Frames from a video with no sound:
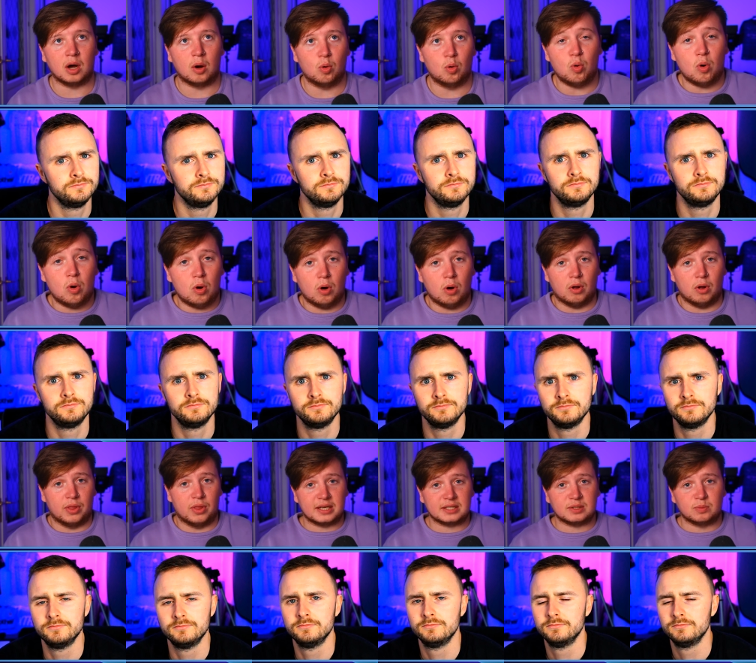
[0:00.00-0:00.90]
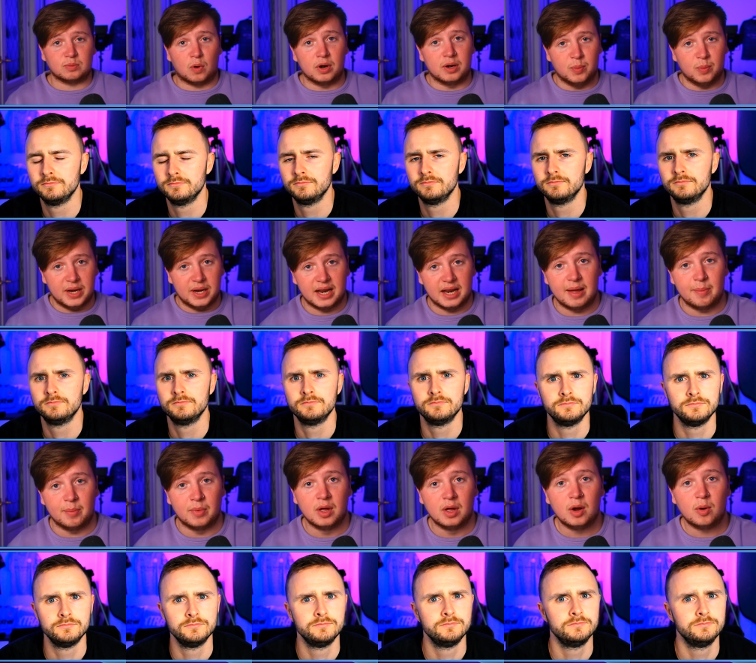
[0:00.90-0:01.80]
Speaker 1: oh, that's one, and we need
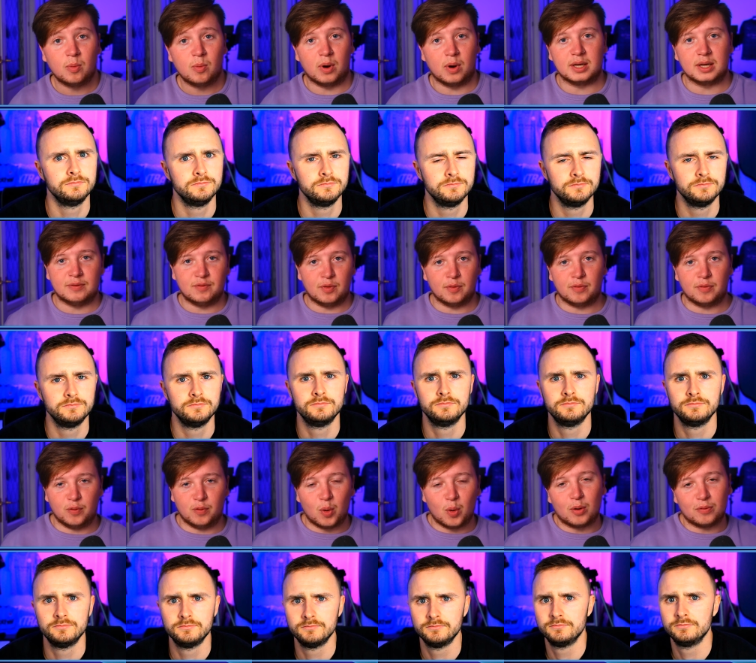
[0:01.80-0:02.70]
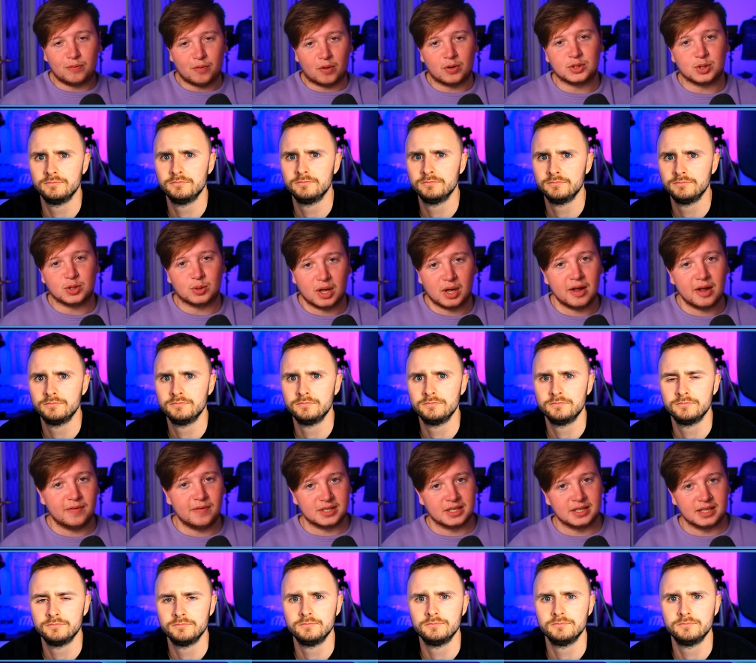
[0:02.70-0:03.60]
him. Whereas if you threw Alphonso
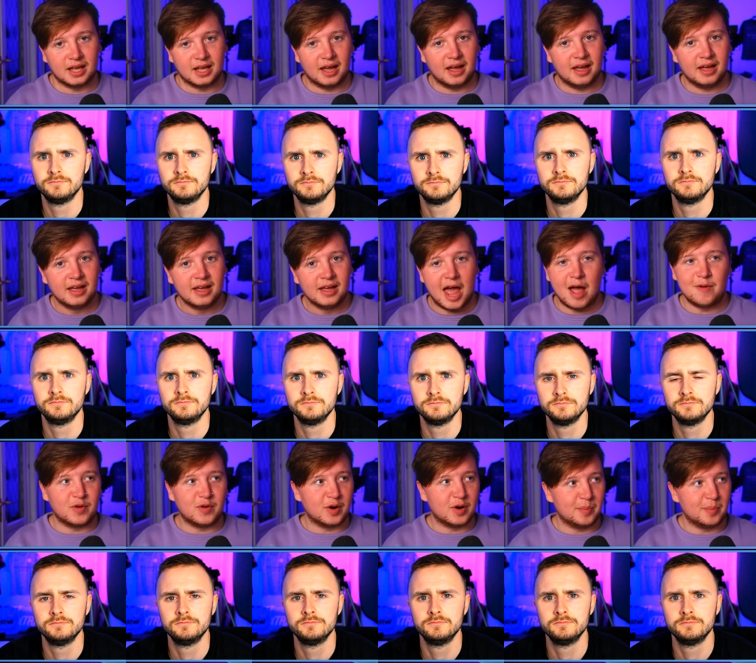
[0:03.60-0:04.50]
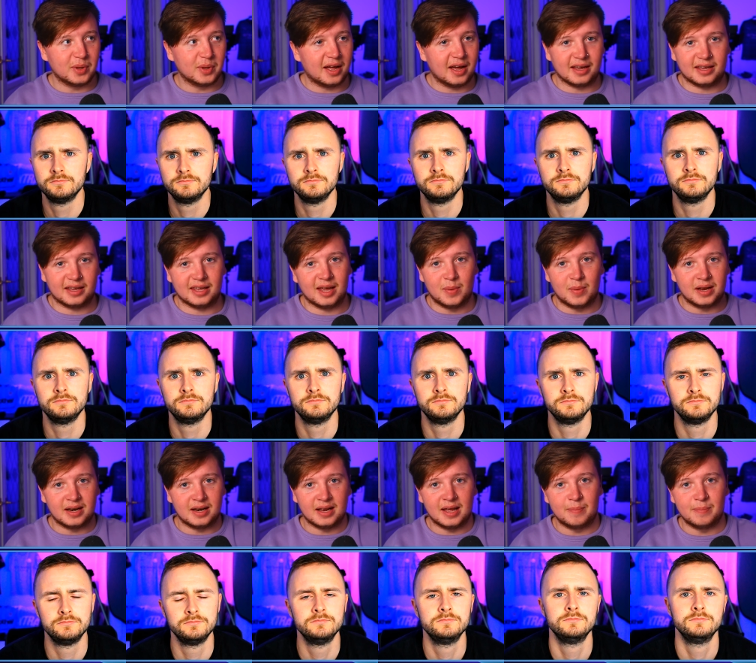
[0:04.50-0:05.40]
Davies in there, everyone would be like, yeah, we
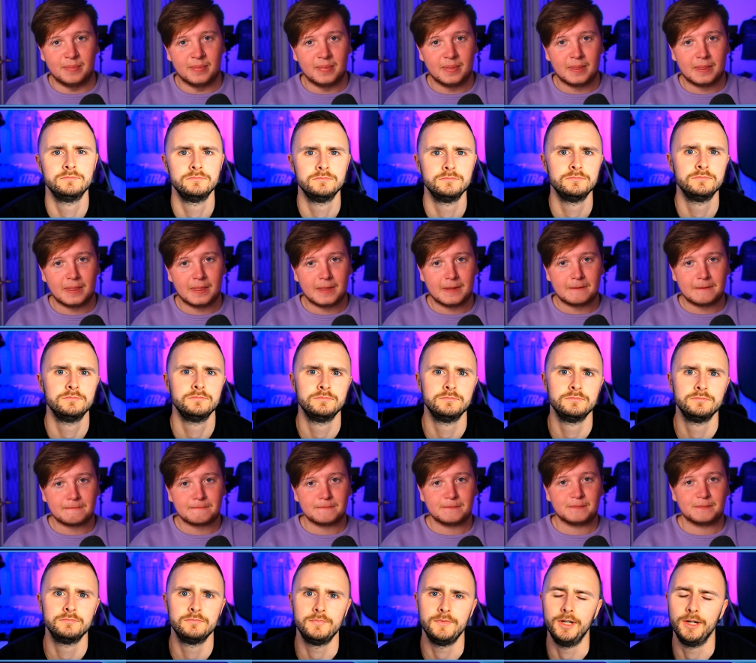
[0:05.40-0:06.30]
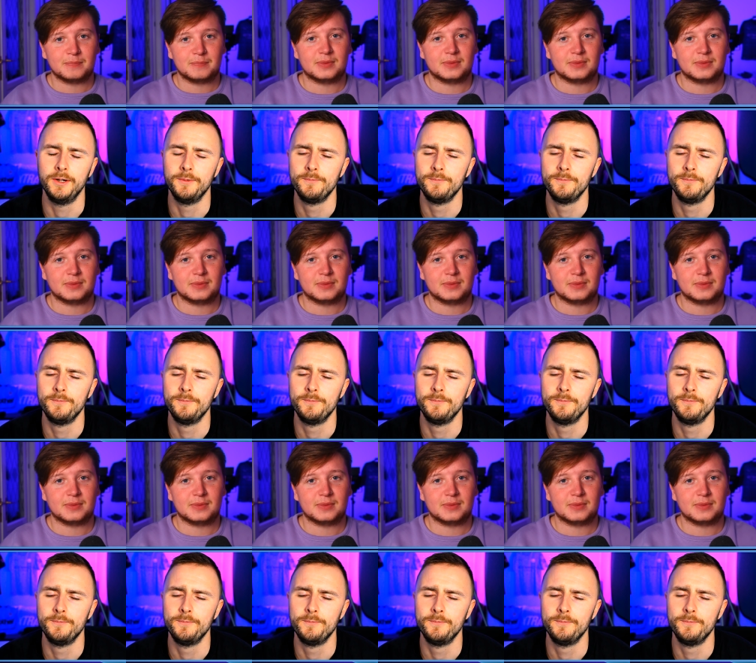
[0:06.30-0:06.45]
need him. Yeah,